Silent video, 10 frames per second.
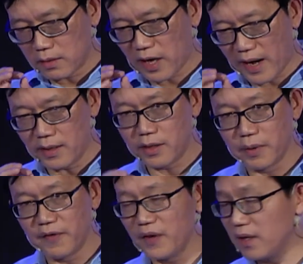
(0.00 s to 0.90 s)
challenge
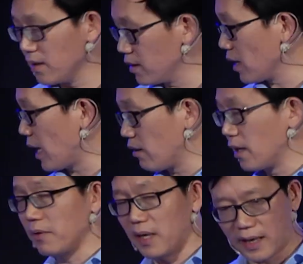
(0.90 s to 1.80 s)
we face is how
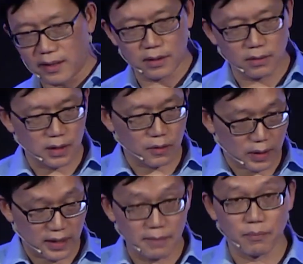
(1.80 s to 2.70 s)
can we handle the
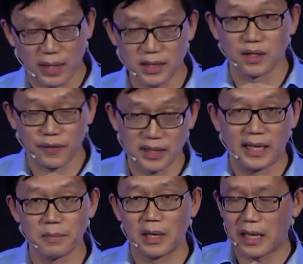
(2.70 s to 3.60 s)
claim process? For
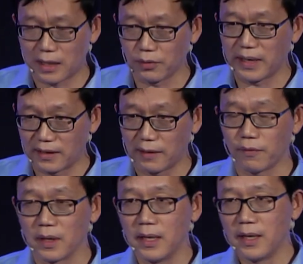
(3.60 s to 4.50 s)
example, how do we
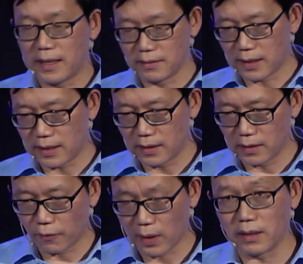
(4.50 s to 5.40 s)
anti
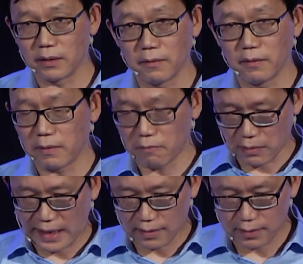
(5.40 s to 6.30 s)
the fraud?
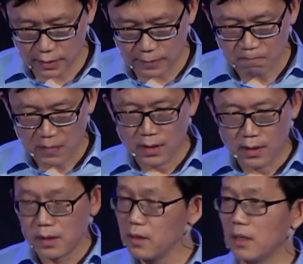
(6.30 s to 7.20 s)
Get
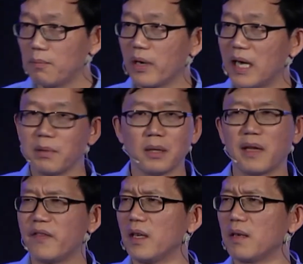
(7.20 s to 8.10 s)
the problem I
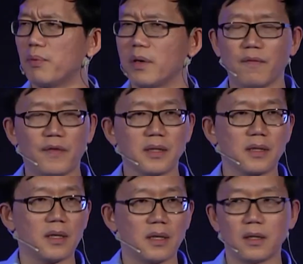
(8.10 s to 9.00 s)
think
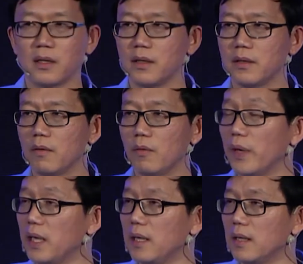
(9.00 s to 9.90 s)
Professor
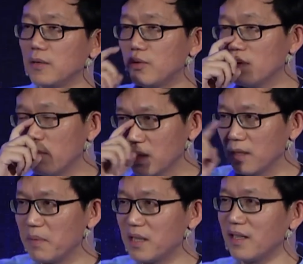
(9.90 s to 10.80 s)
Wei Xiong was
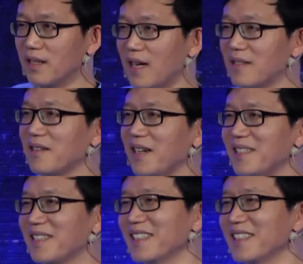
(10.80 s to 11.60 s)
mentioning last night,